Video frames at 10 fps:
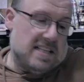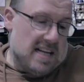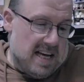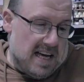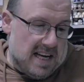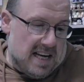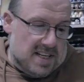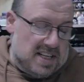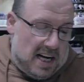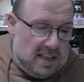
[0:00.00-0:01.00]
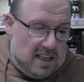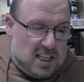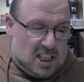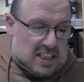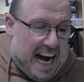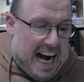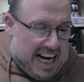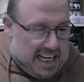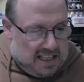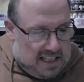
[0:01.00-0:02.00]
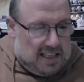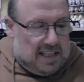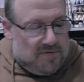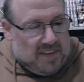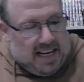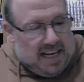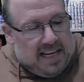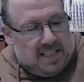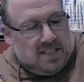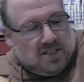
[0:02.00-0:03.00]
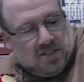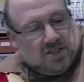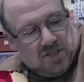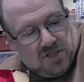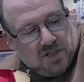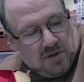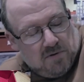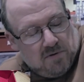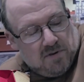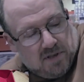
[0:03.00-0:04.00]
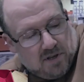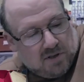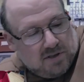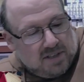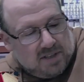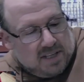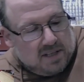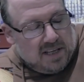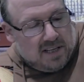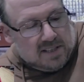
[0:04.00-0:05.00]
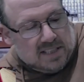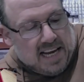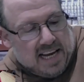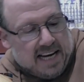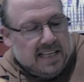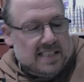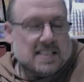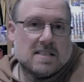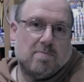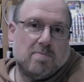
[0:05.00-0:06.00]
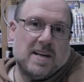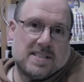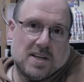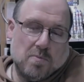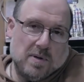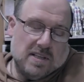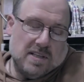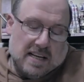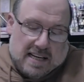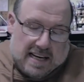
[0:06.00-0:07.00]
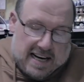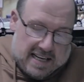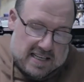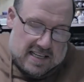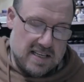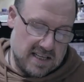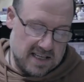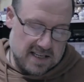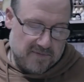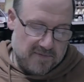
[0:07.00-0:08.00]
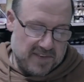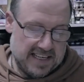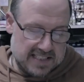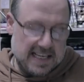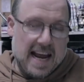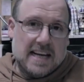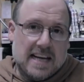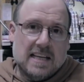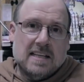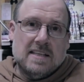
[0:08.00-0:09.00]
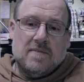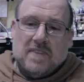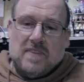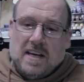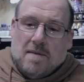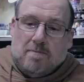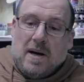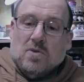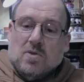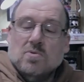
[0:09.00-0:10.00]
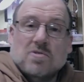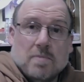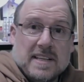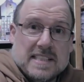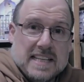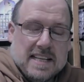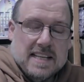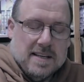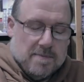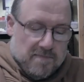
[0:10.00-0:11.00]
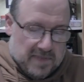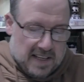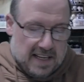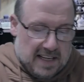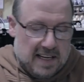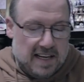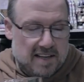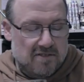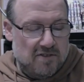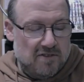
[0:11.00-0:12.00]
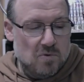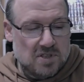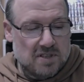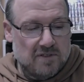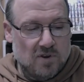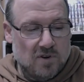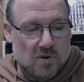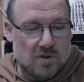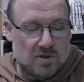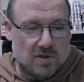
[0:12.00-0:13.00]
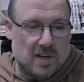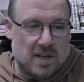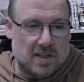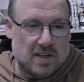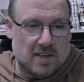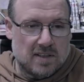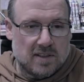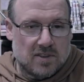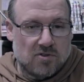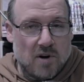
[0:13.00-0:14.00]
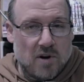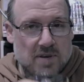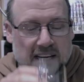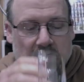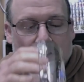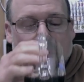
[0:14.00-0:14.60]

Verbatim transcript: uh, a dull crack as the suit on the guard's leg splits open and uh, its leg uh, buckles from underneath it and it falls to the floor groaning.